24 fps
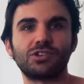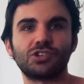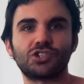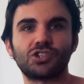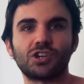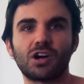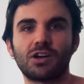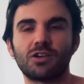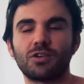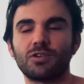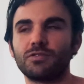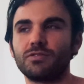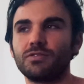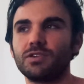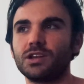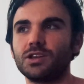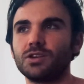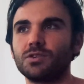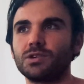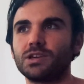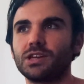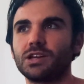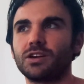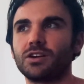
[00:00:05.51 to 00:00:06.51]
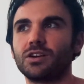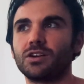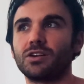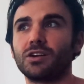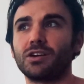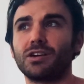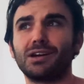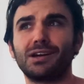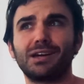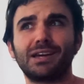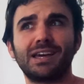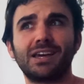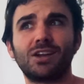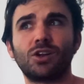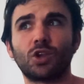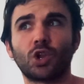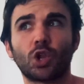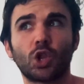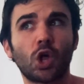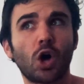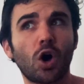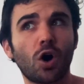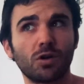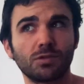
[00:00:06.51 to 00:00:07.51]
shot a video here in a
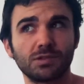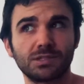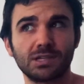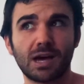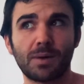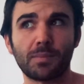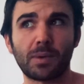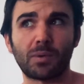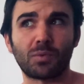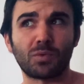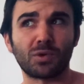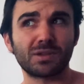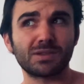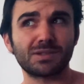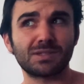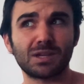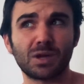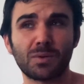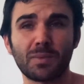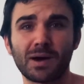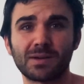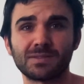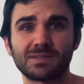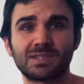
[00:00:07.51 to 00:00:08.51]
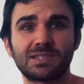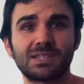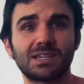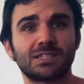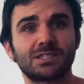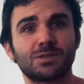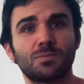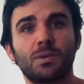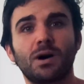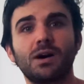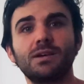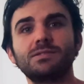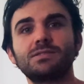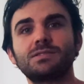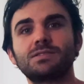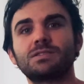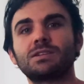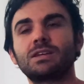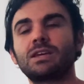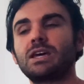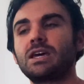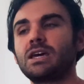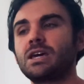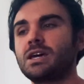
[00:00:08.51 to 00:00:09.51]
long time. I want to say about six
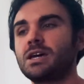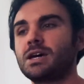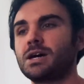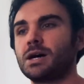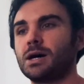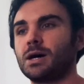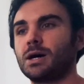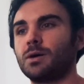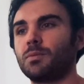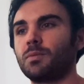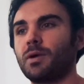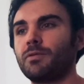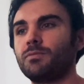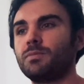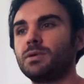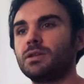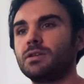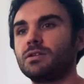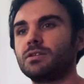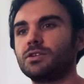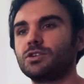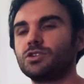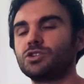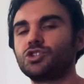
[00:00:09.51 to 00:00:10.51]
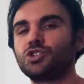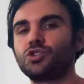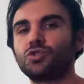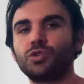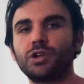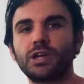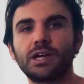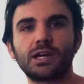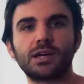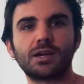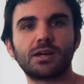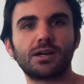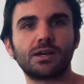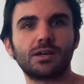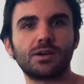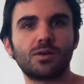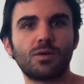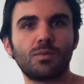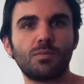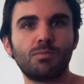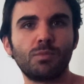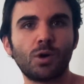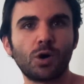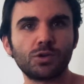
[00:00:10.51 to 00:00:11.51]
months. Um, I've been shooting
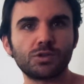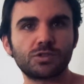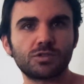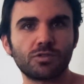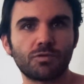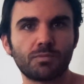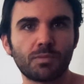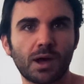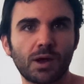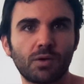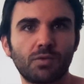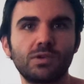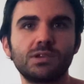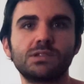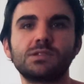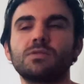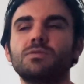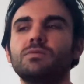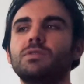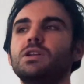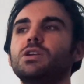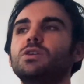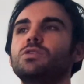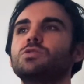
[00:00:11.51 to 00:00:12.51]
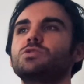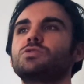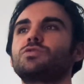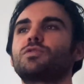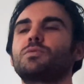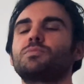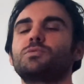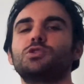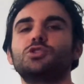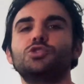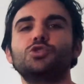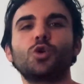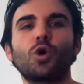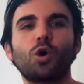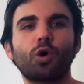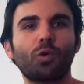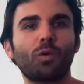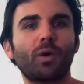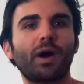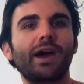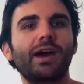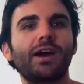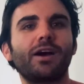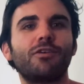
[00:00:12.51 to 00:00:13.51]
most of my recent videos from the
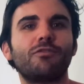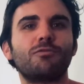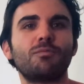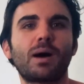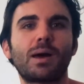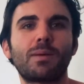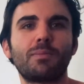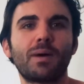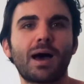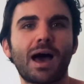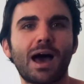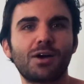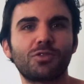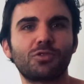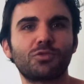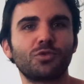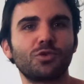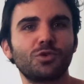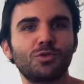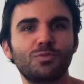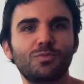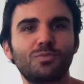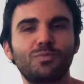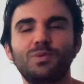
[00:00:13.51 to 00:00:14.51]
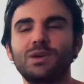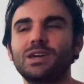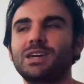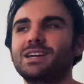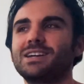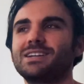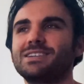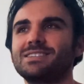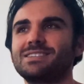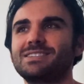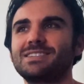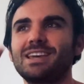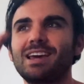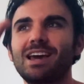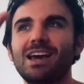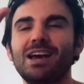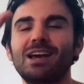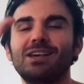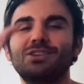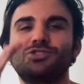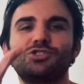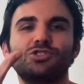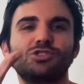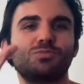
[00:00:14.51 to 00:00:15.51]
doorway of my bathroom because
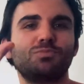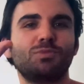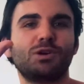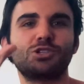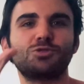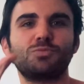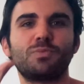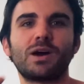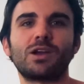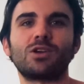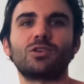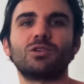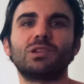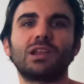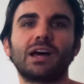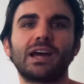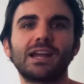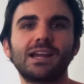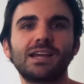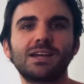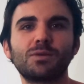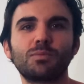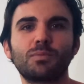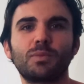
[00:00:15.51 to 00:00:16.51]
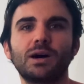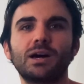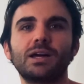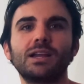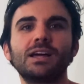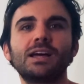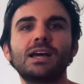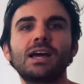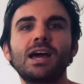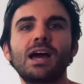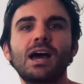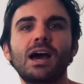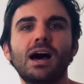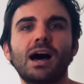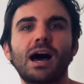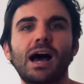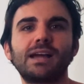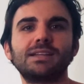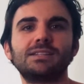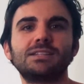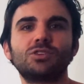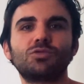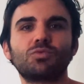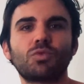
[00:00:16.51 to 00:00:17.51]
it's just much better lighting, but I
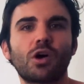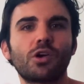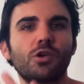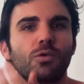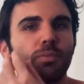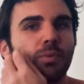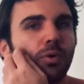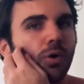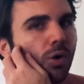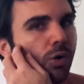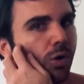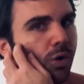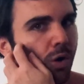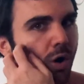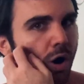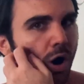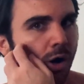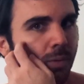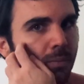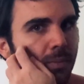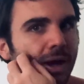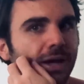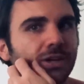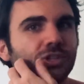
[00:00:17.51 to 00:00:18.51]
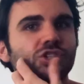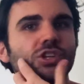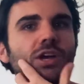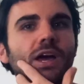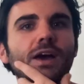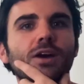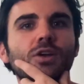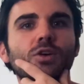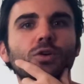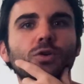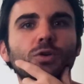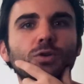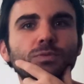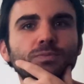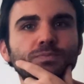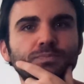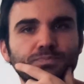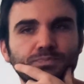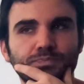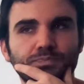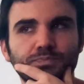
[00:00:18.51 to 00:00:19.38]
did run a poll on my channel